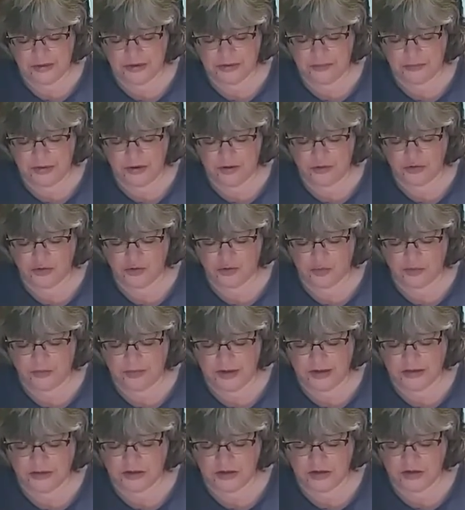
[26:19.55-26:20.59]
spiritual
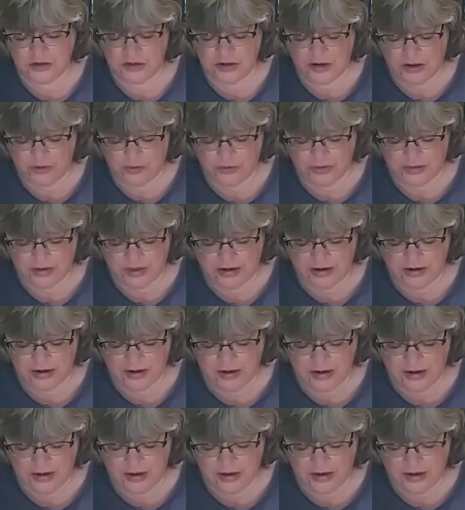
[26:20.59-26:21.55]
message now and then